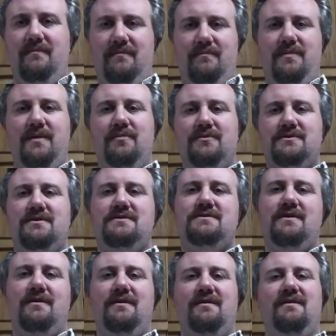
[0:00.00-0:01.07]
People should
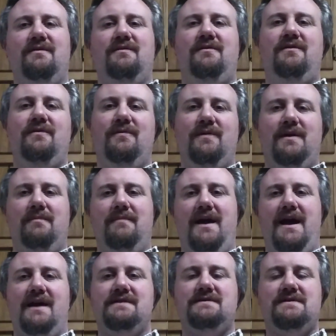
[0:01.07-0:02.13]
start doing
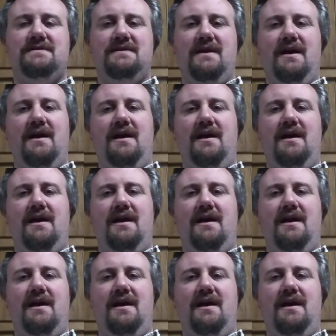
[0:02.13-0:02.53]
masks.